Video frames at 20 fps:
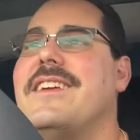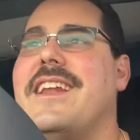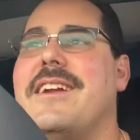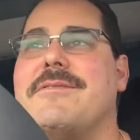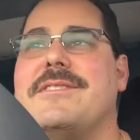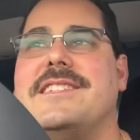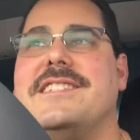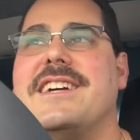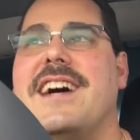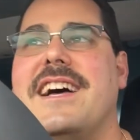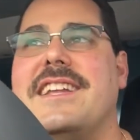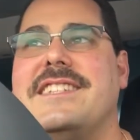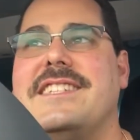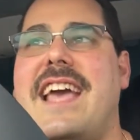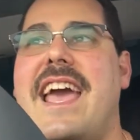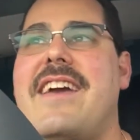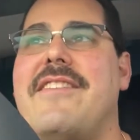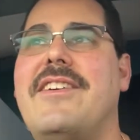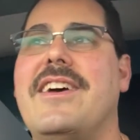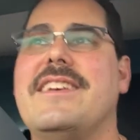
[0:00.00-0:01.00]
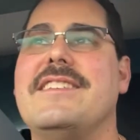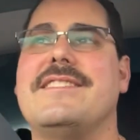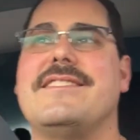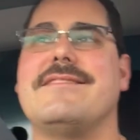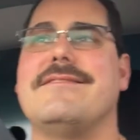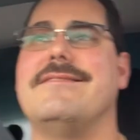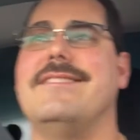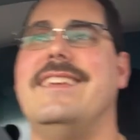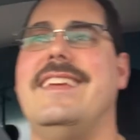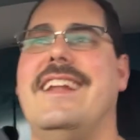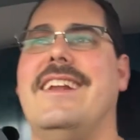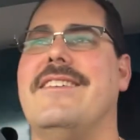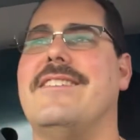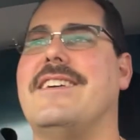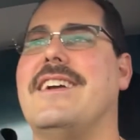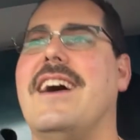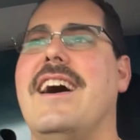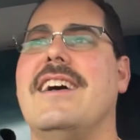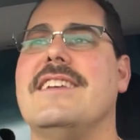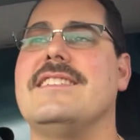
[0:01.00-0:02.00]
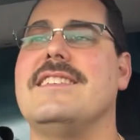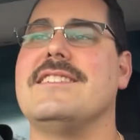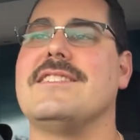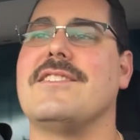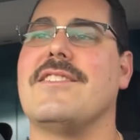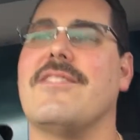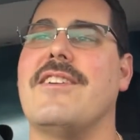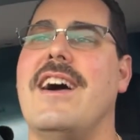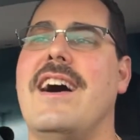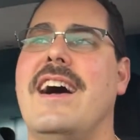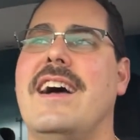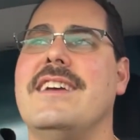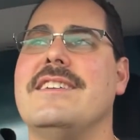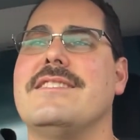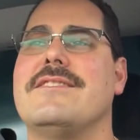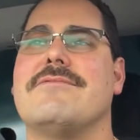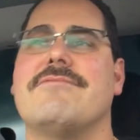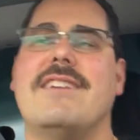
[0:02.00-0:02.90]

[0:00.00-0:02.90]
with John Davis, Goss's Garage.